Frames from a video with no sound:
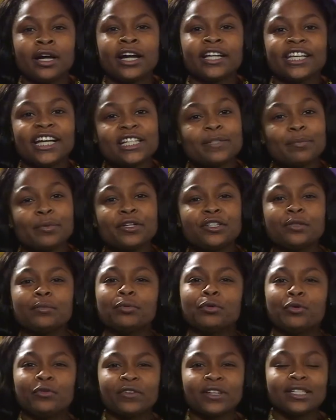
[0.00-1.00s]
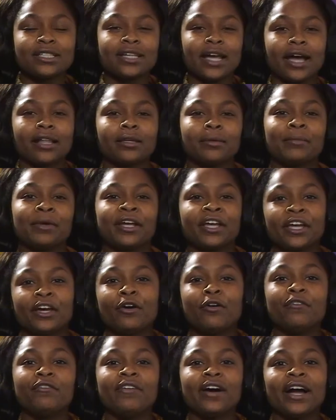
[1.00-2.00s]
Desperate to prove his talent,
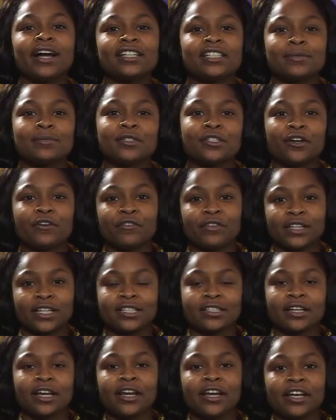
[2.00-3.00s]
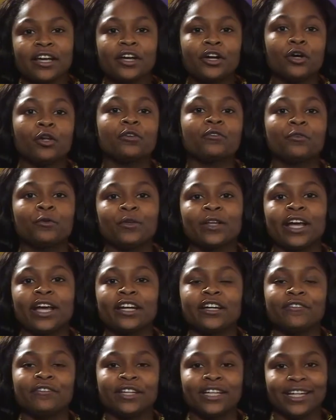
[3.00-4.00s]
Miguel finds himself in the stunning and colorful land
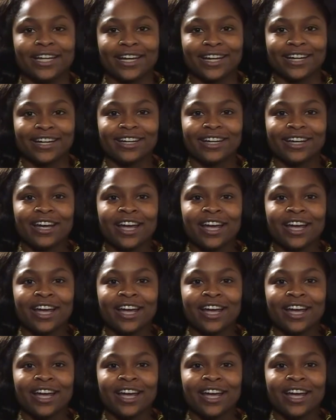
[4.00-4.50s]
of the dead.